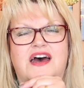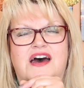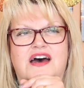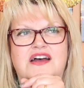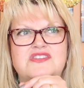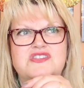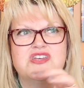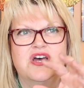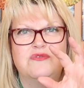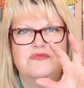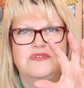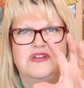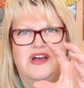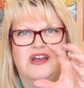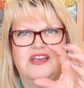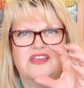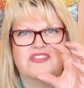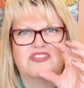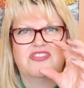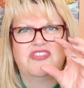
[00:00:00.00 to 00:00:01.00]
I don't
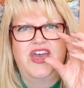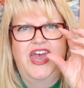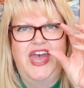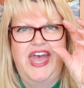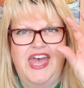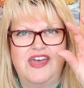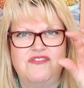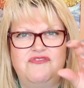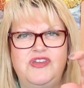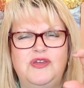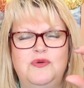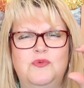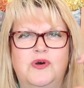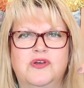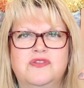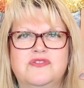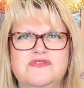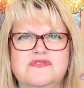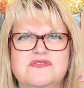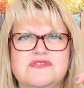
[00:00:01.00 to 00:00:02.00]
like the heavy
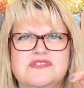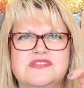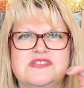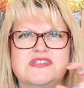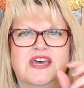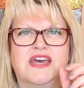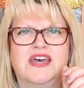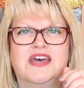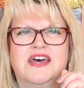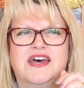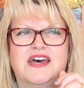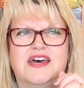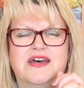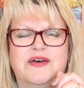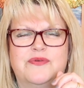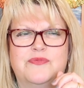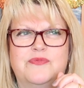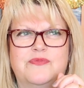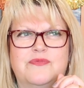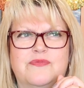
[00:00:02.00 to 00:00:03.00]
ones
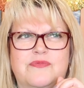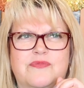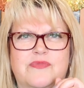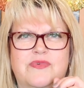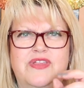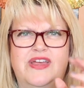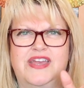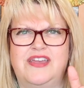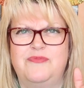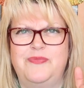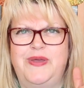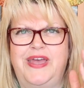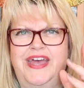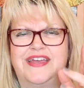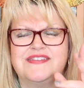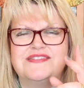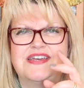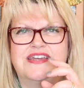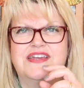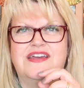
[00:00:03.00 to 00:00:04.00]
when they give me a
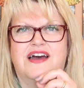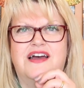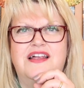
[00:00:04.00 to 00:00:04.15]
headache.